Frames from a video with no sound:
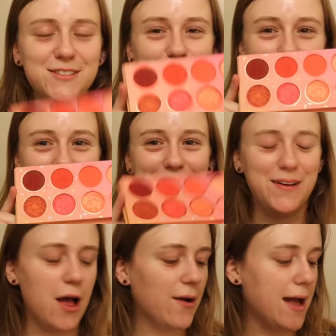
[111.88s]
Super
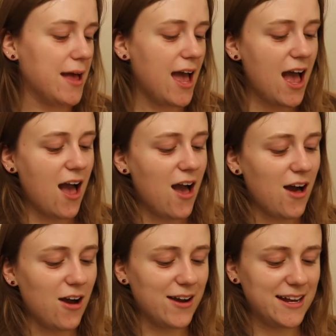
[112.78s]
cute. Okay,
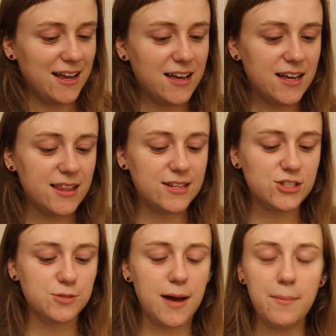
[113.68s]
all right,
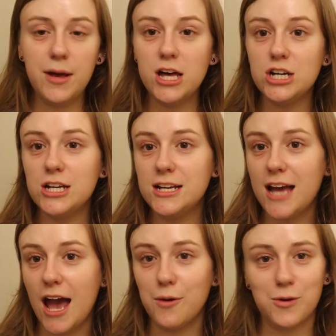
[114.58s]
let's zoom up
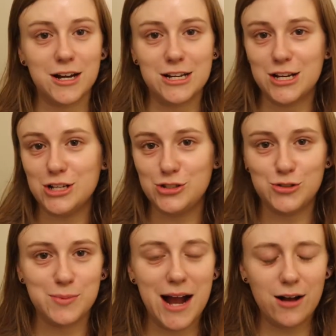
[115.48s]
and we're gonna
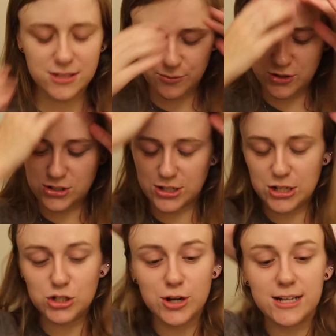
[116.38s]
do the brows and we're just
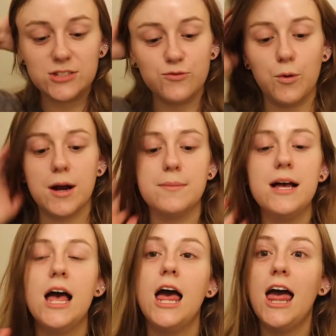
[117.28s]
gonna
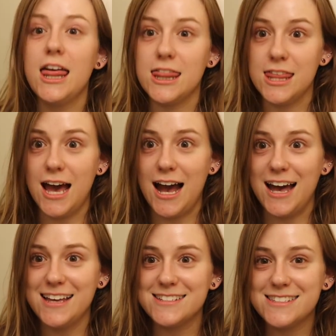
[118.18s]
transform the
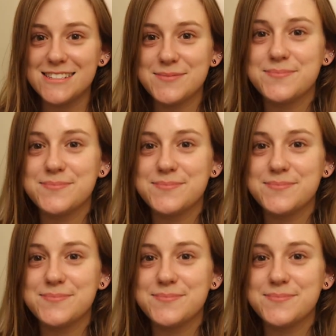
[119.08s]
eyes.